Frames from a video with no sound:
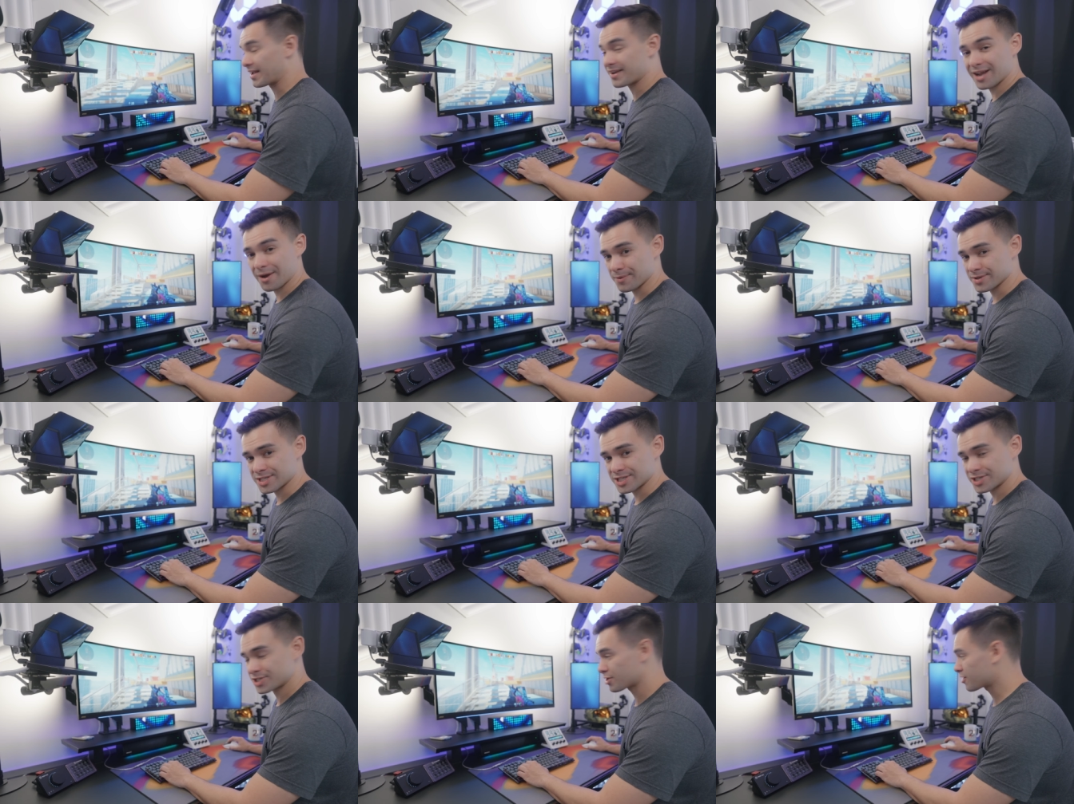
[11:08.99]
And I
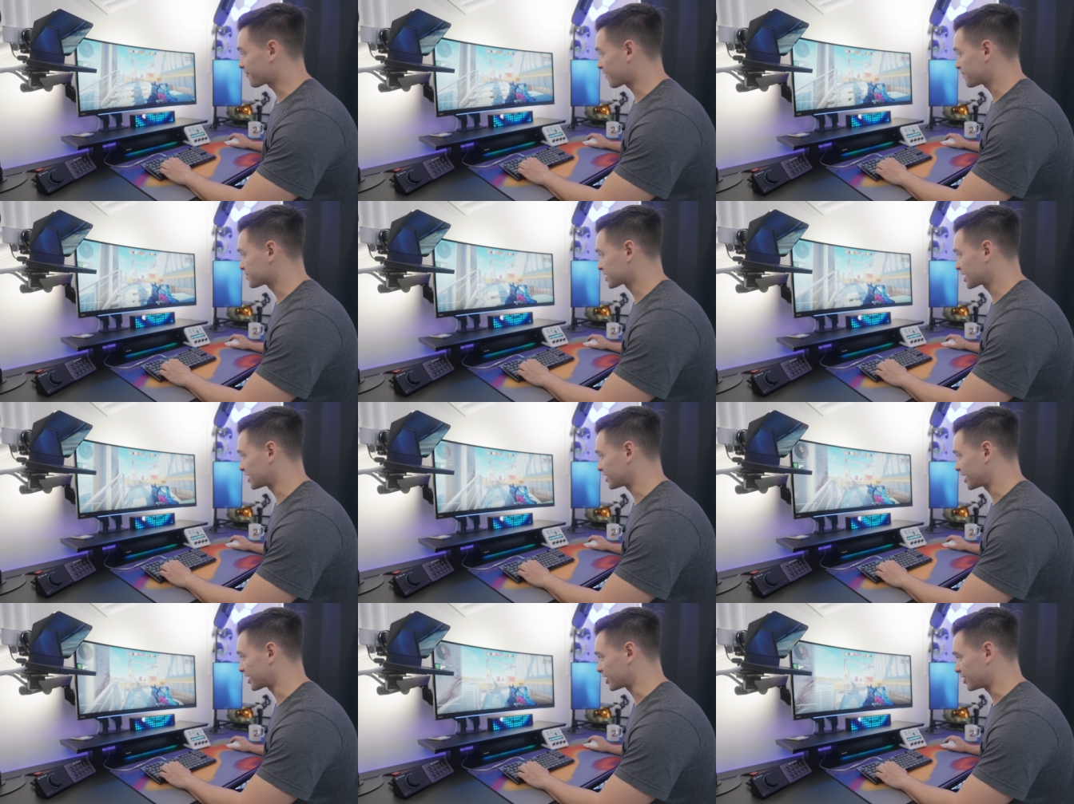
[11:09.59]
wasn't sure if I was
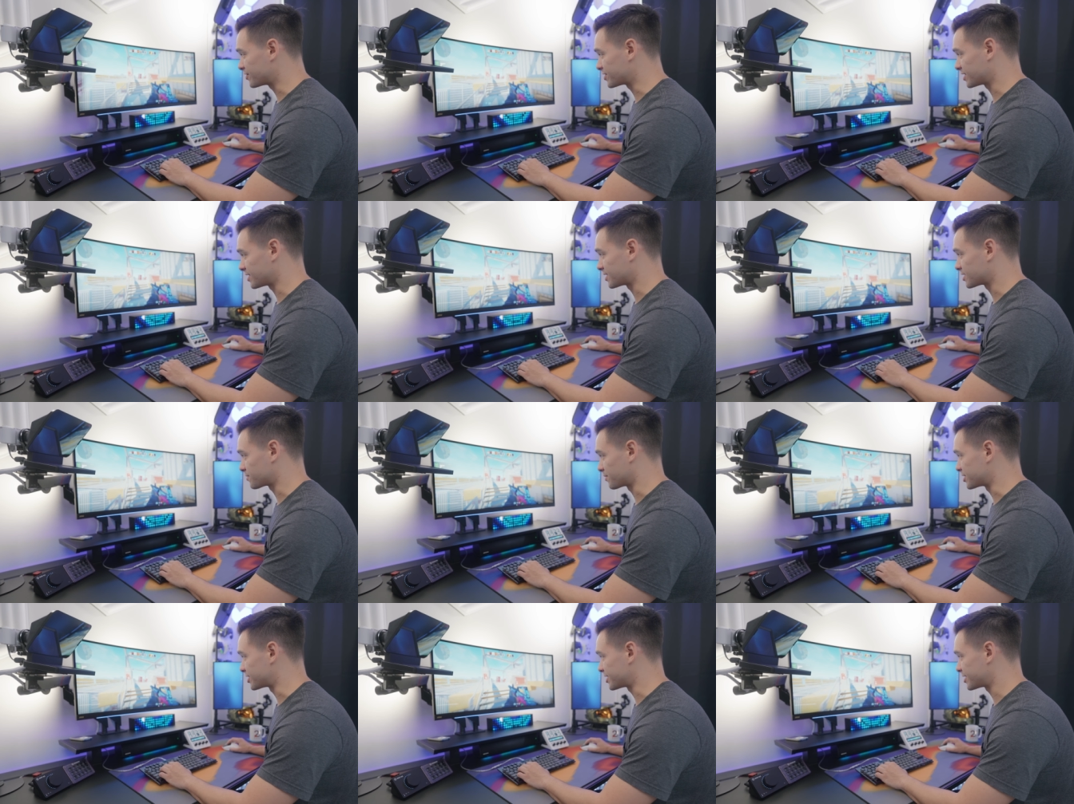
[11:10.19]
gonna like using
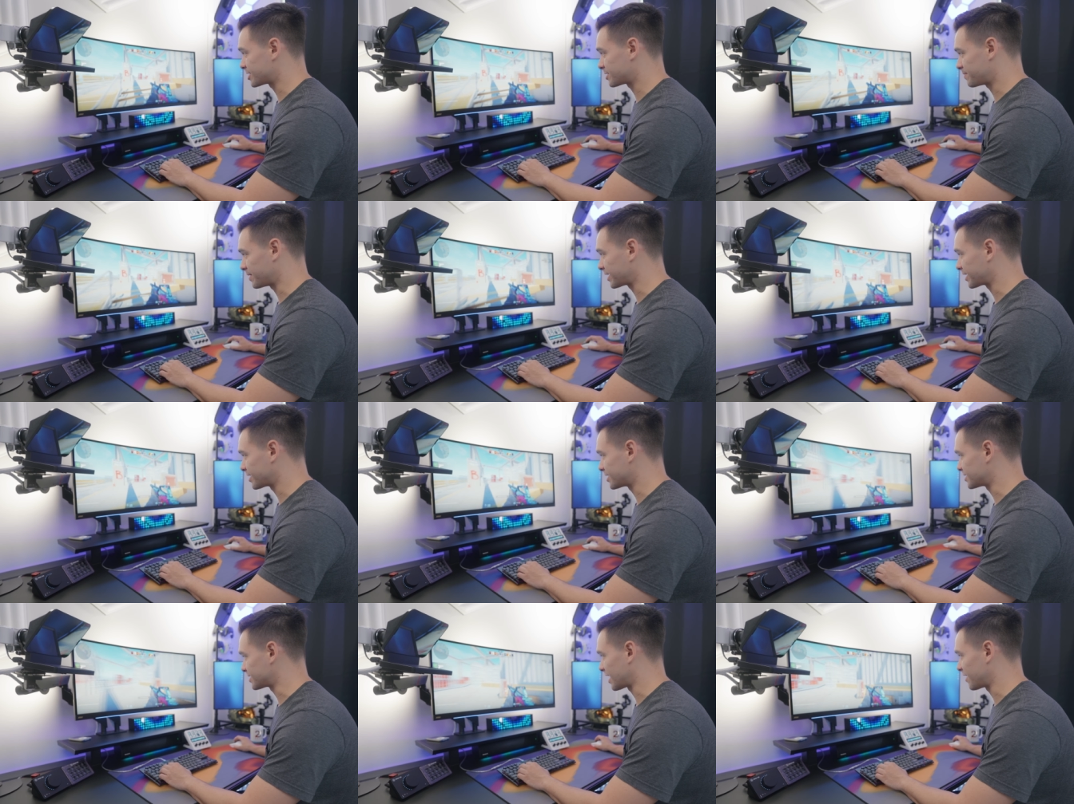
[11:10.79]
these switches
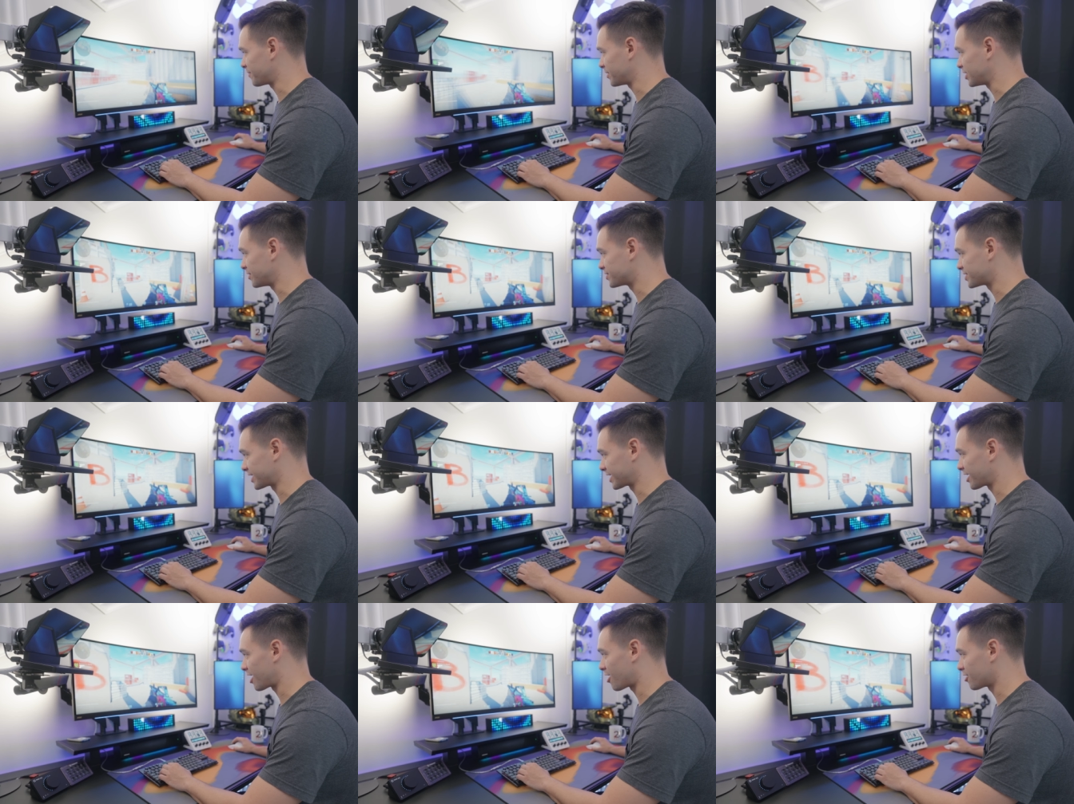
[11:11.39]
because I've been
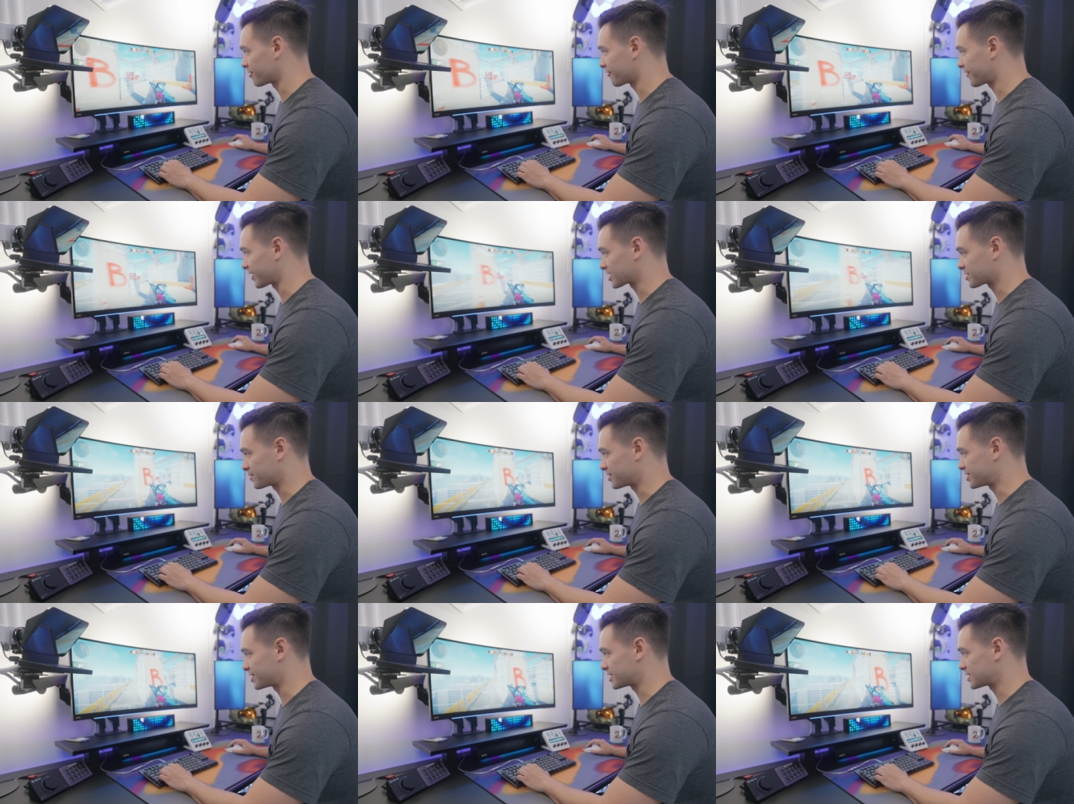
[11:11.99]
using Hall Effect
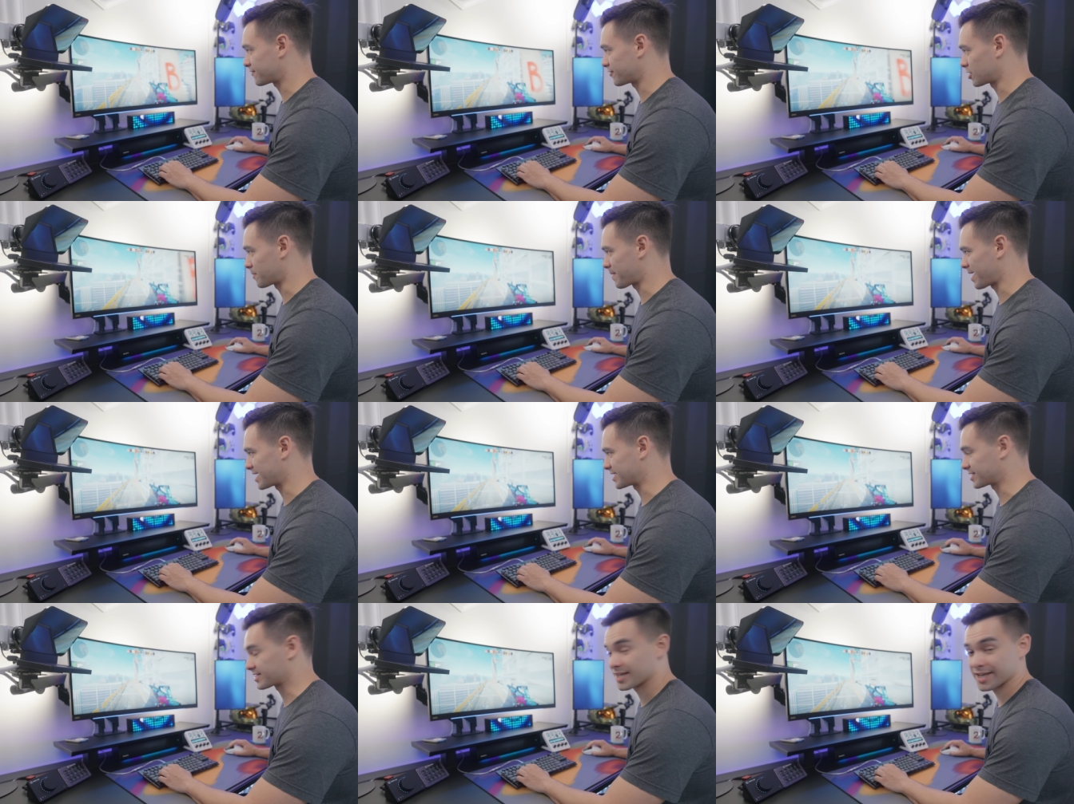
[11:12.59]
switches for the
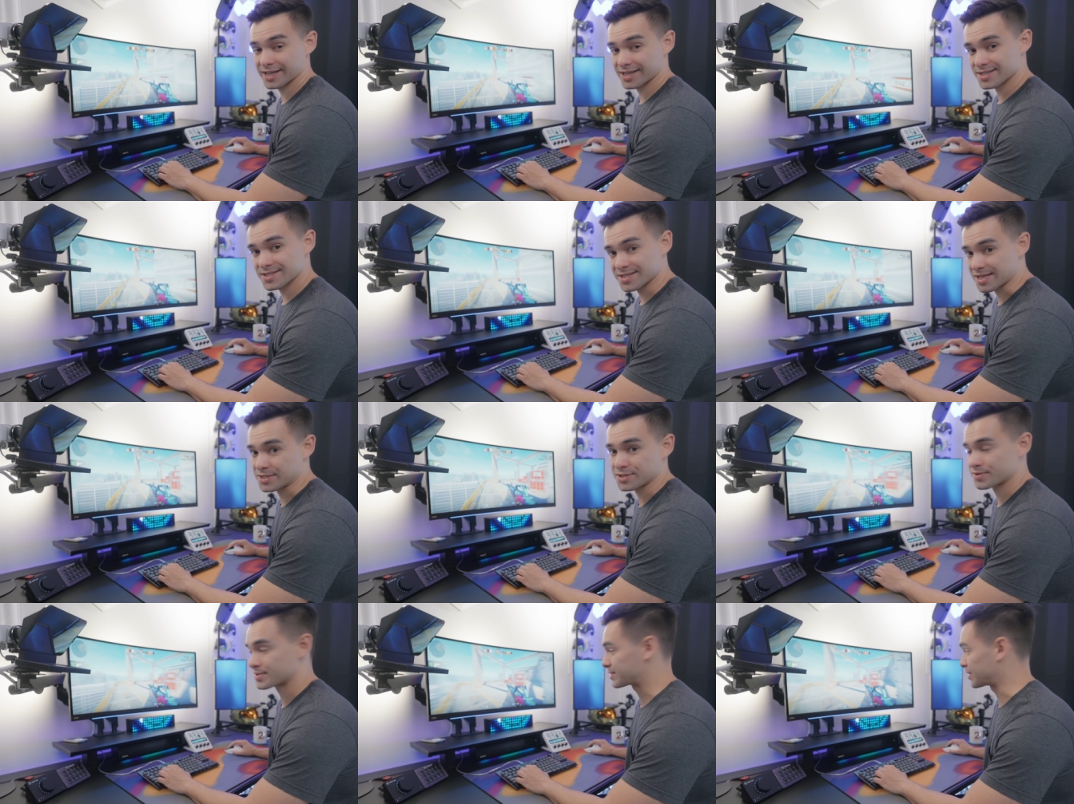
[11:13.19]
past like
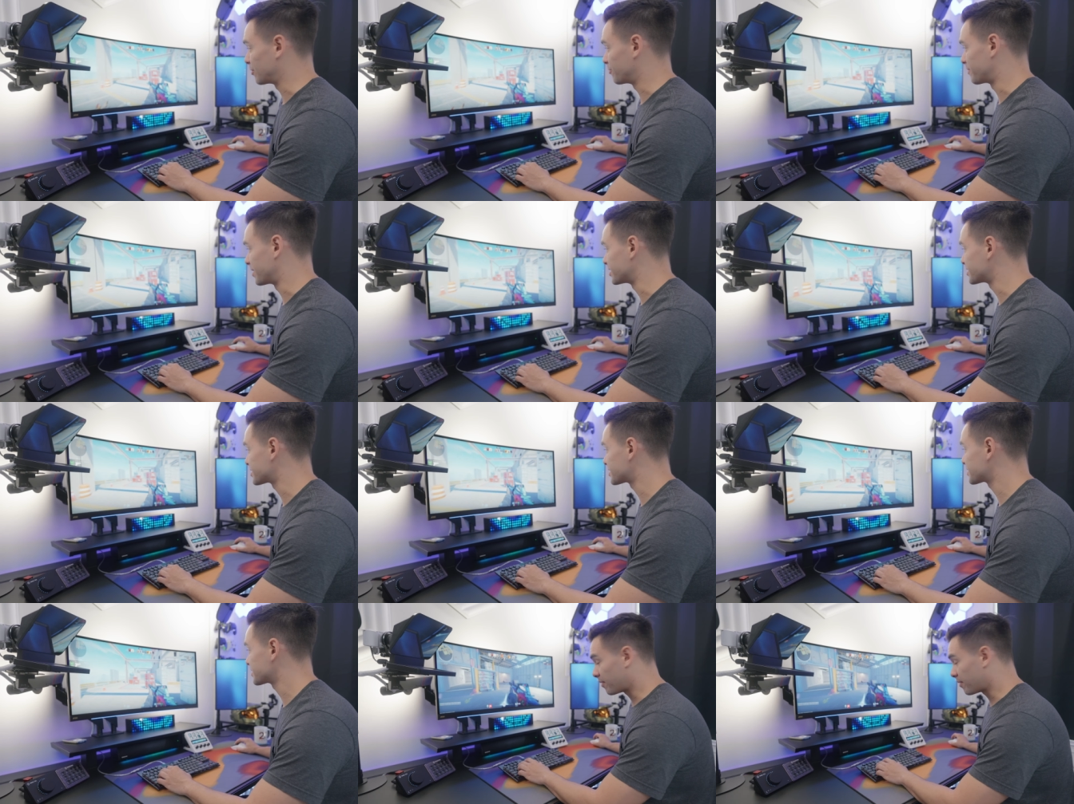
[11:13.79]
six or so months,